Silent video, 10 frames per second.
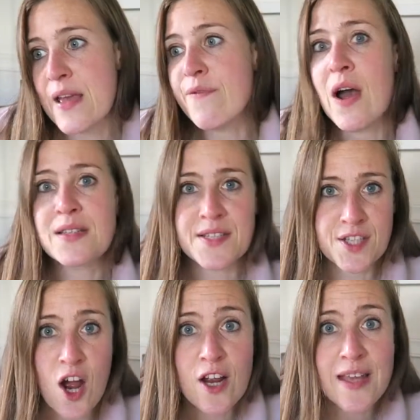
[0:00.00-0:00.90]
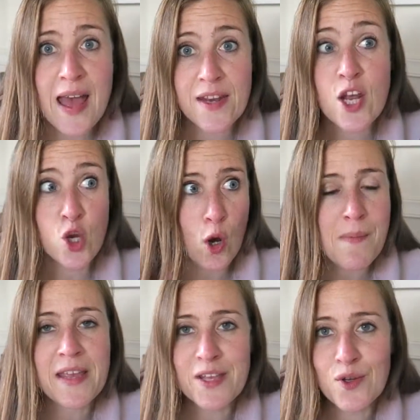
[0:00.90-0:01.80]
if I had to start again and not
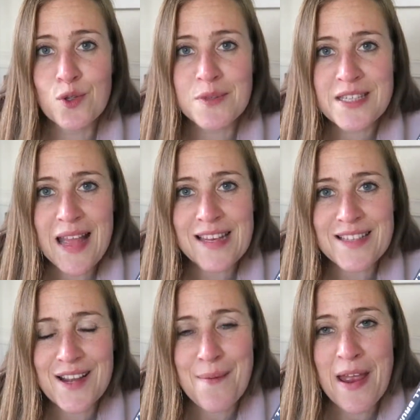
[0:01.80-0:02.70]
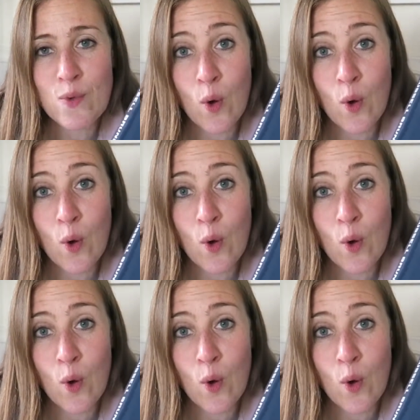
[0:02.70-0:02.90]
making all the mistakes that I made,